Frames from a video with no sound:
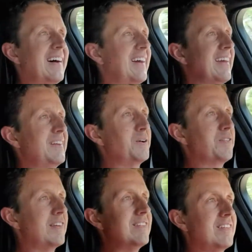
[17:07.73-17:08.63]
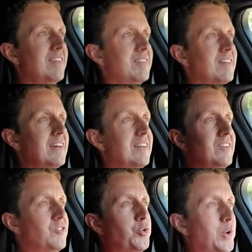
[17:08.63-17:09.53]
you know, since this is a
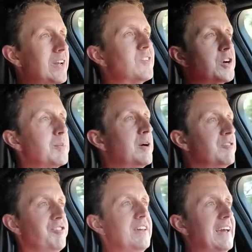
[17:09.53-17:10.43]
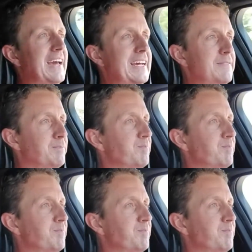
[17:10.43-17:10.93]
twin turbo V8,